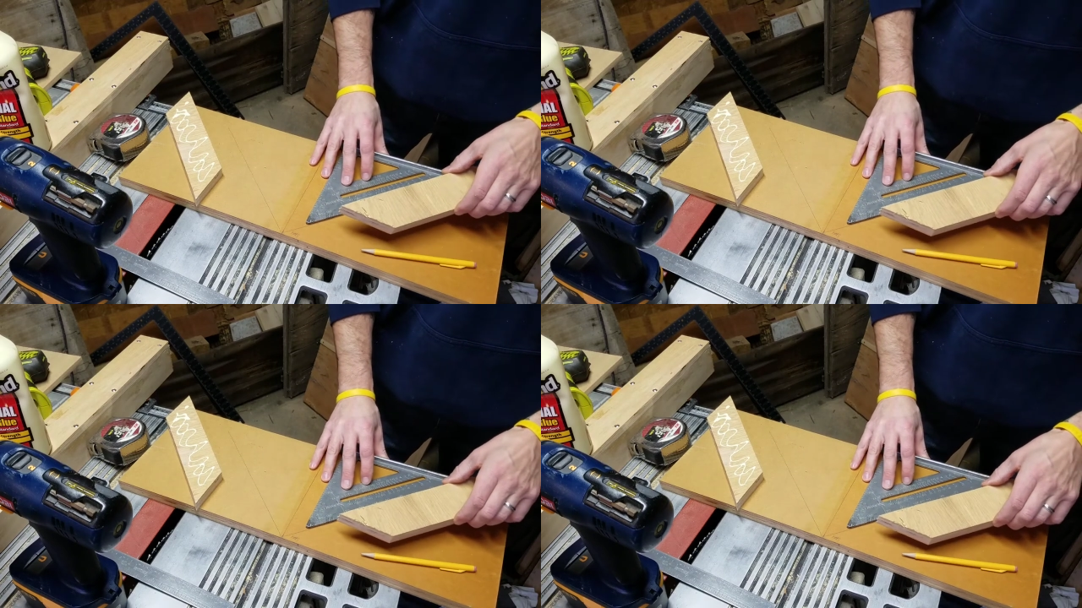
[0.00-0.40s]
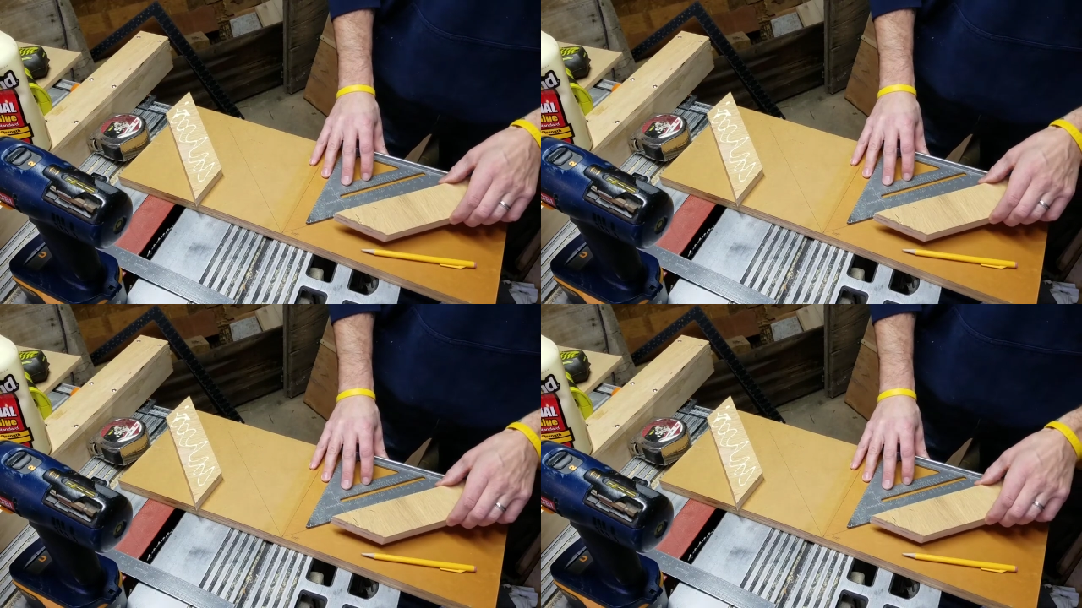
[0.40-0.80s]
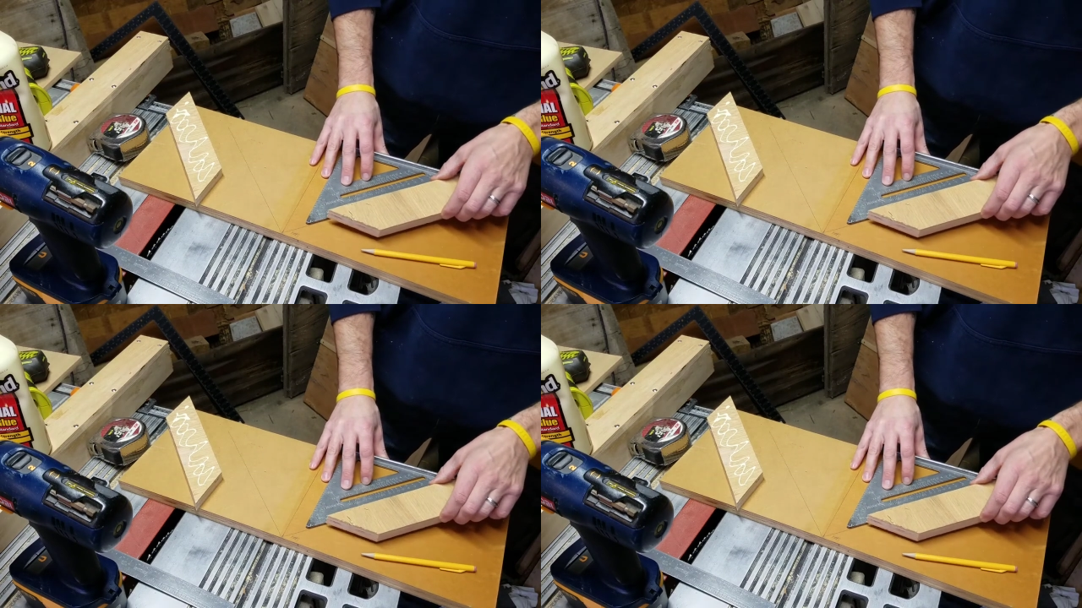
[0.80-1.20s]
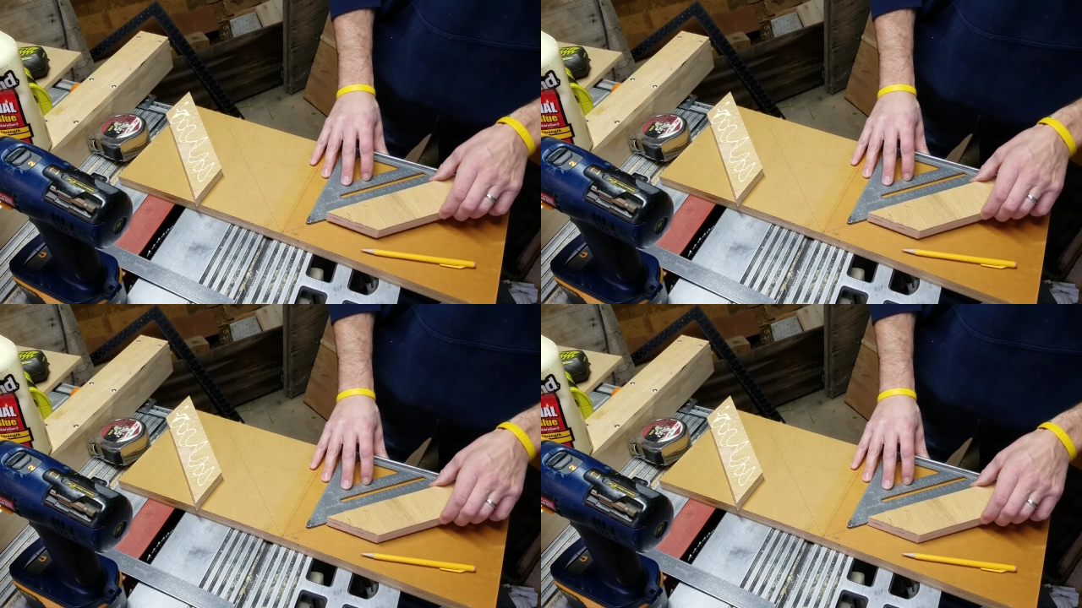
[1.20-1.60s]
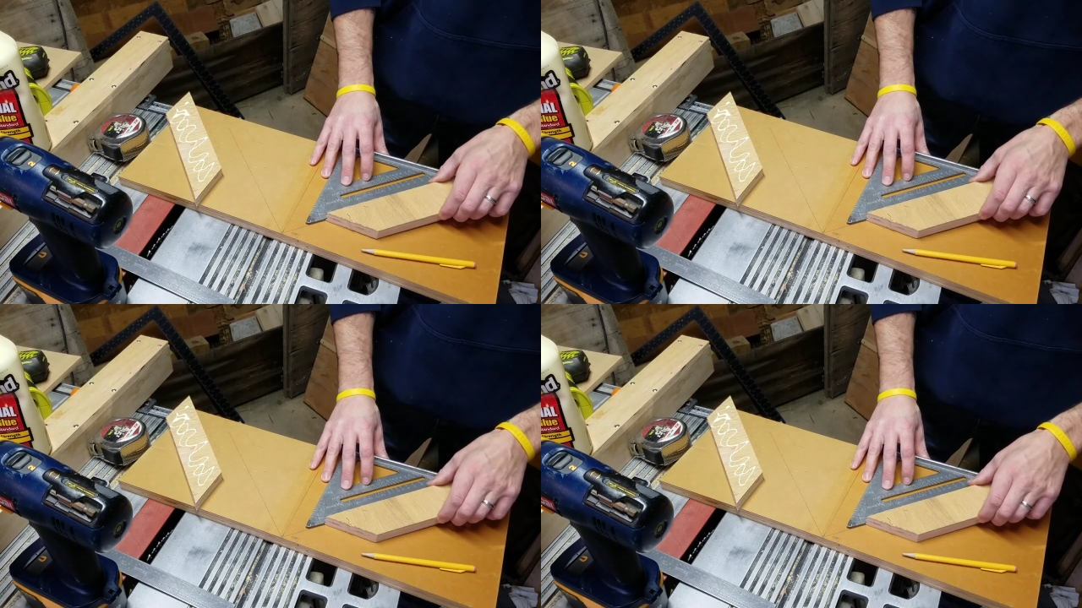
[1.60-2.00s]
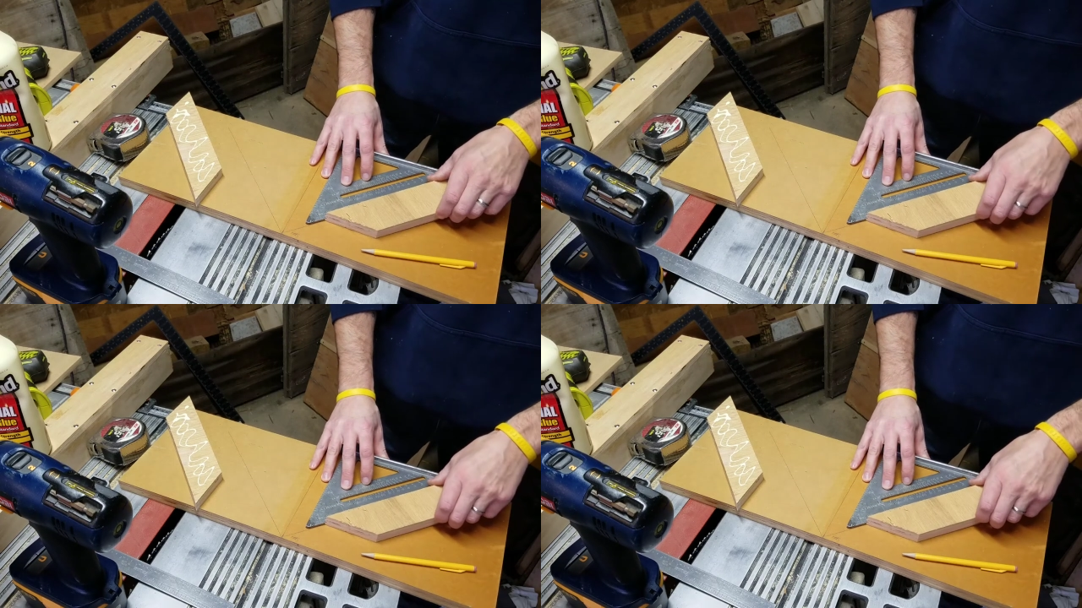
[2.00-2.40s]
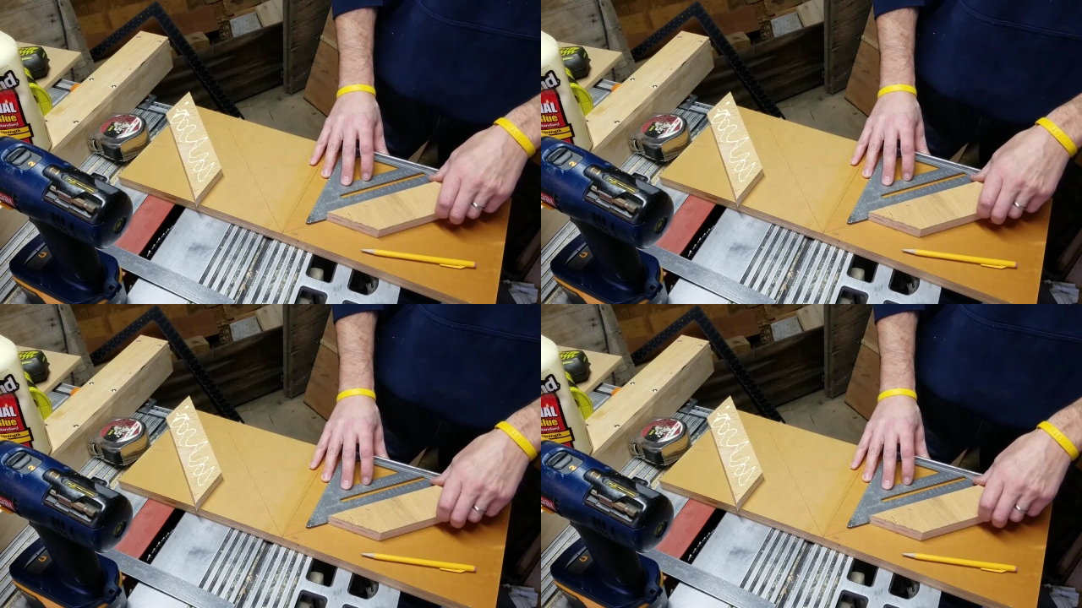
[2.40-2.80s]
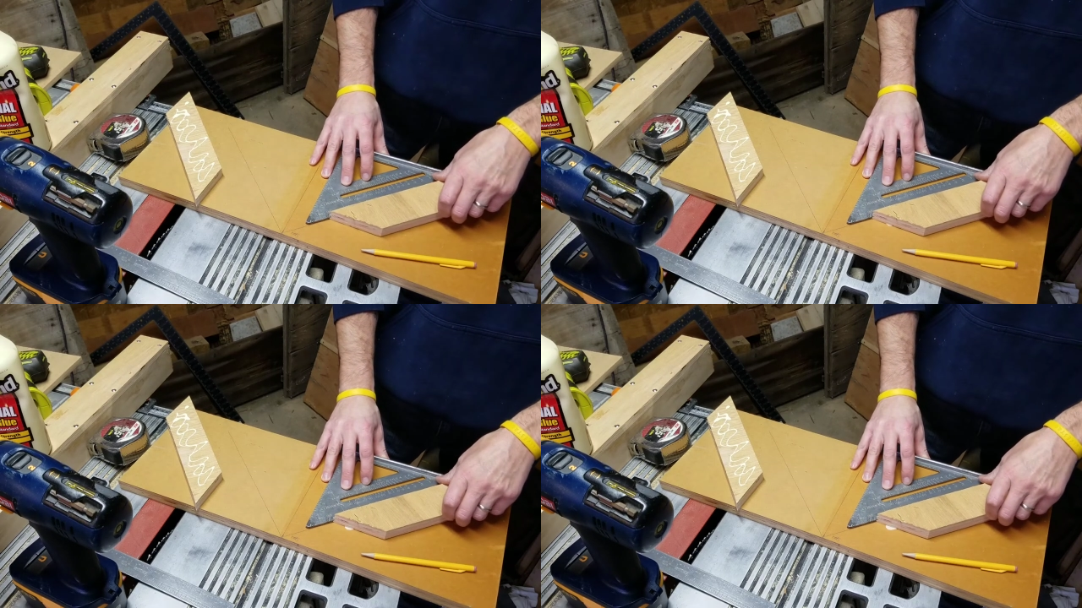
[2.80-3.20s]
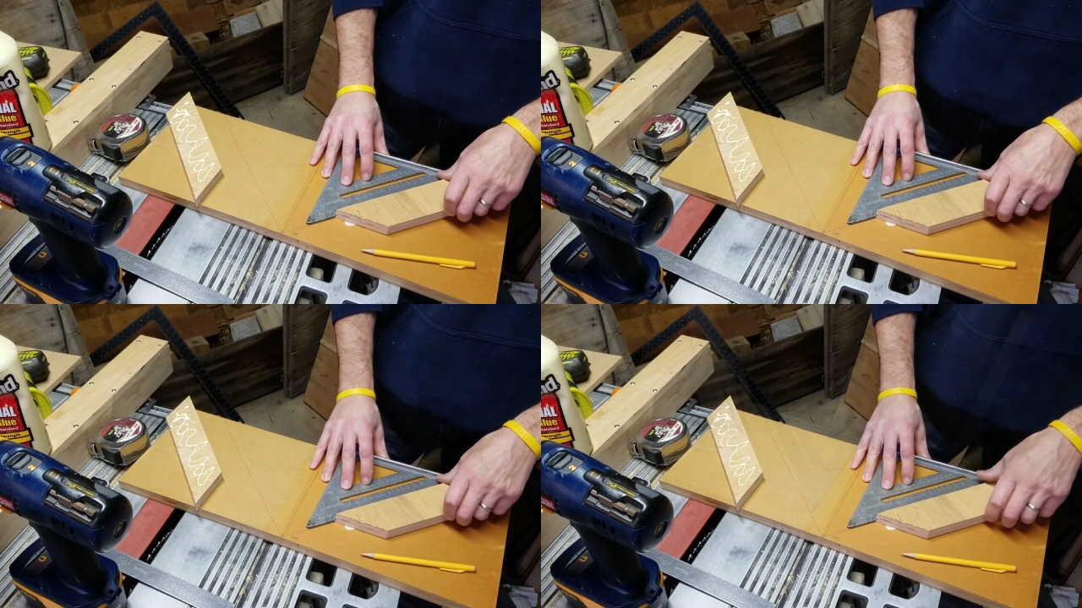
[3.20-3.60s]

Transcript: Nobody's mouth can be seen.